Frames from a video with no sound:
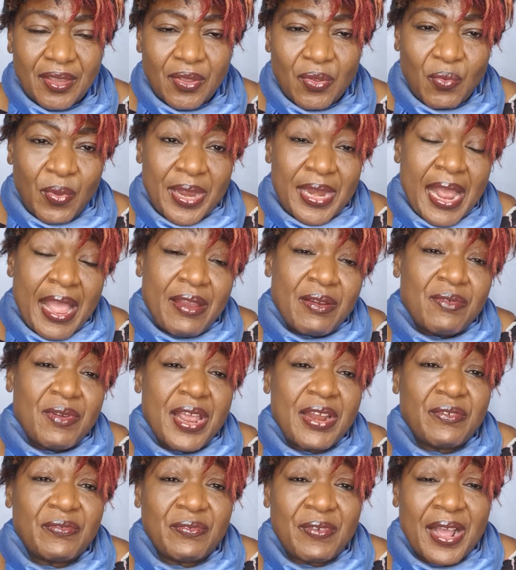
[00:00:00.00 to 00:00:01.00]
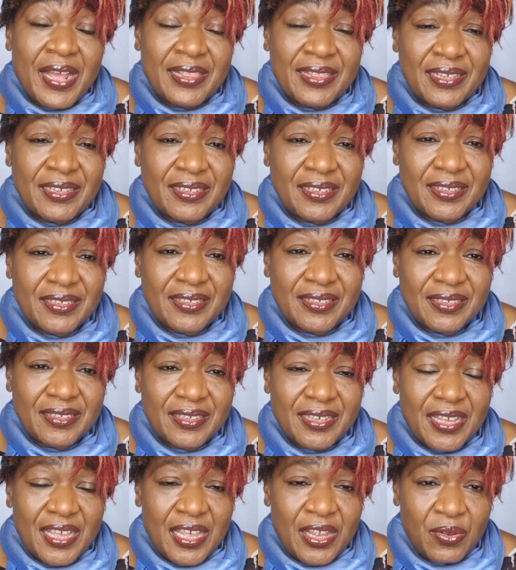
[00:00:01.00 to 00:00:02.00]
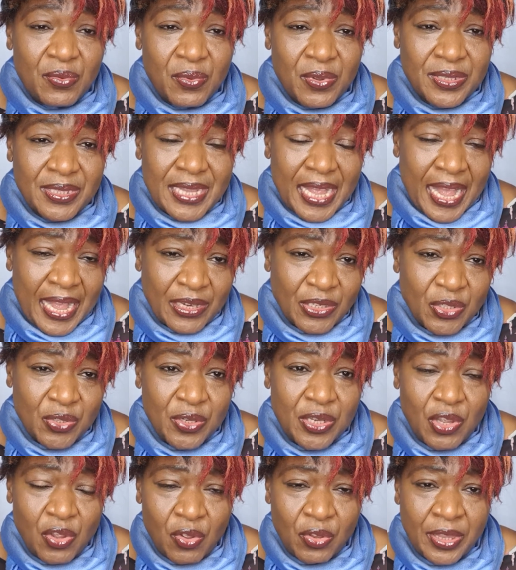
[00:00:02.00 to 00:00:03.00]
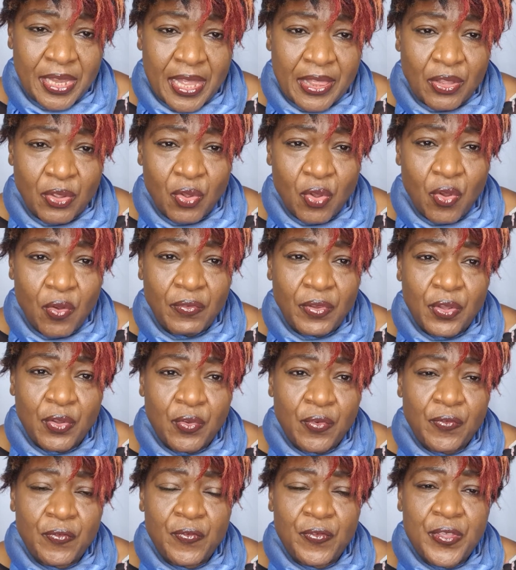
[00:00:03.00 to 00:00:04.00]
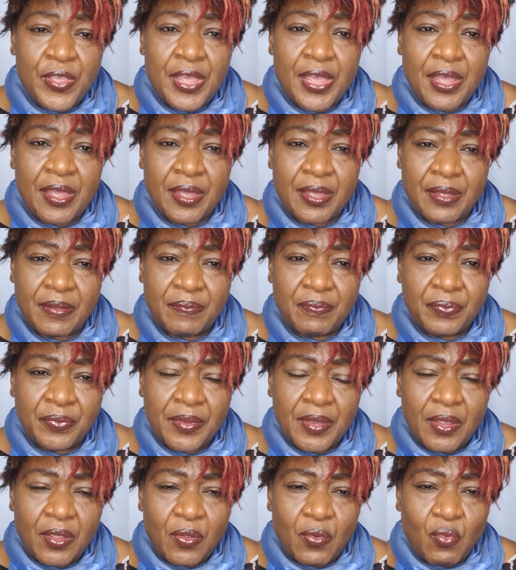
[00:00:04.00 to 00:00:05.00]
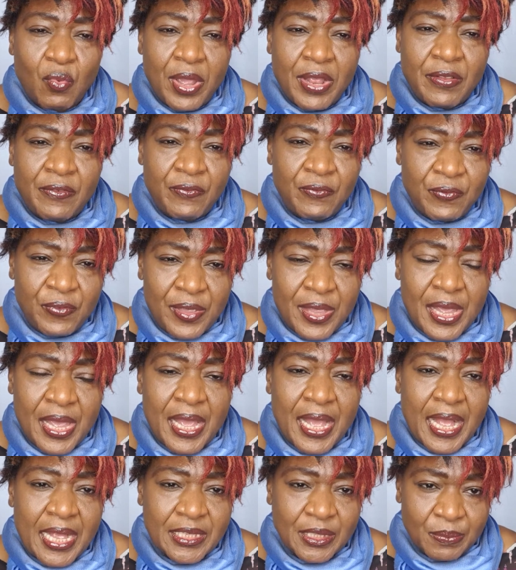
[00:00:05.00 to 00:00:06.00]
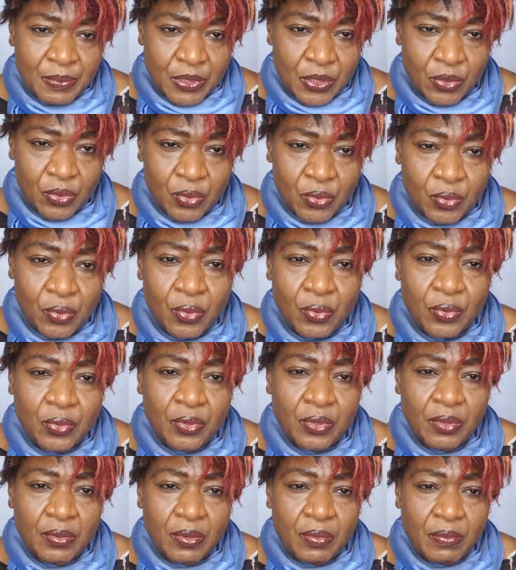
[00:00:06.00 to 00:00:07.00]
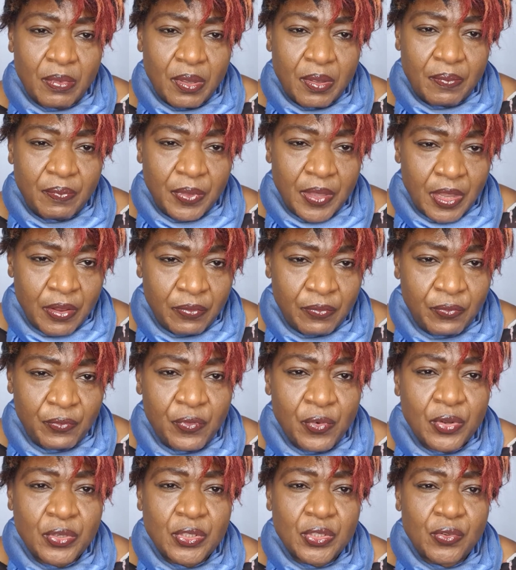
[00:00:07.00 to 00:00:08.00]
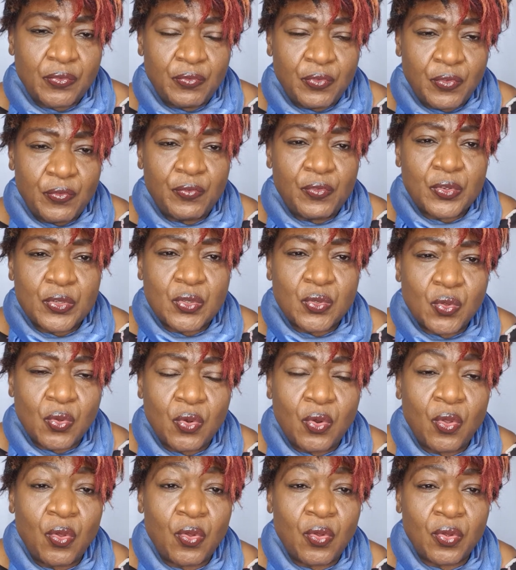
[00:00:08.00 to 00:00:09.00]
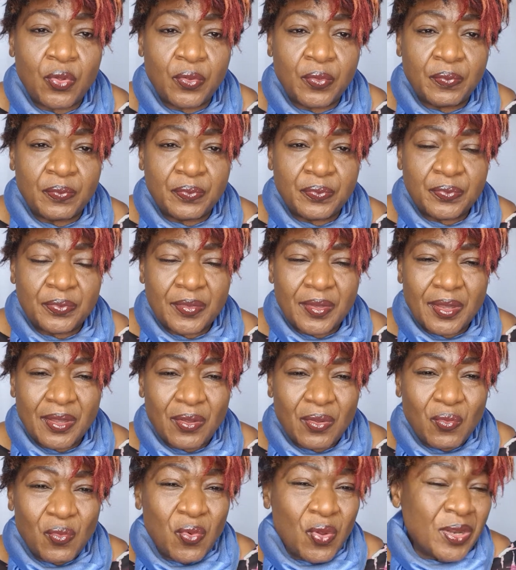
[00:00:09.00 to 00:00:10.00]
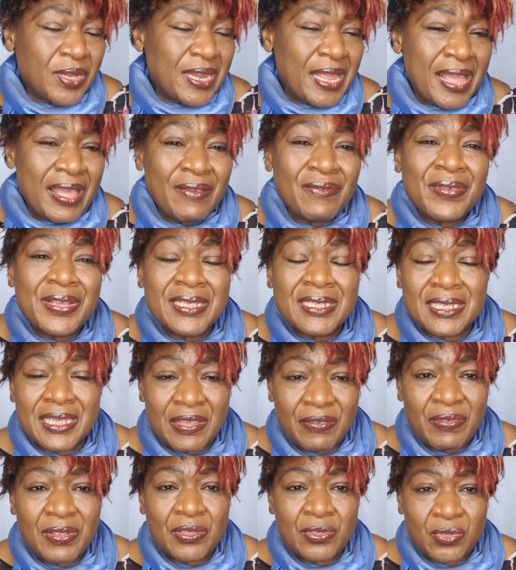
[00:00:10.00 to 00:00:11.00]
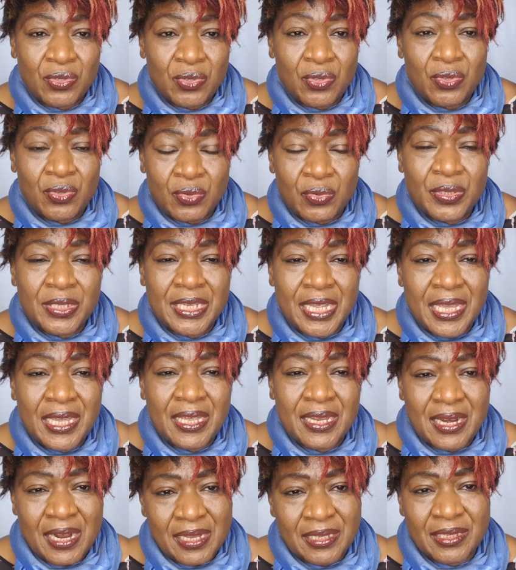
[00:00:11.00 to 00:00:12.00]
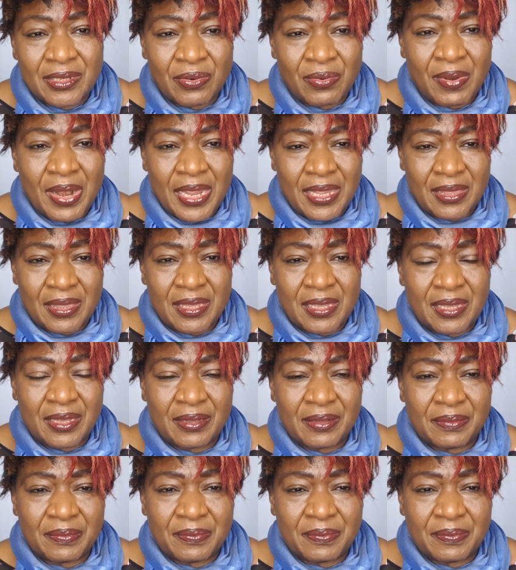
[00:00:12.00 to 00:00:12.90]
When I read Father, it was actually under the cover of fear. When fear has been thrown in front of you for so long, whatever is given to you, take it as the right thing.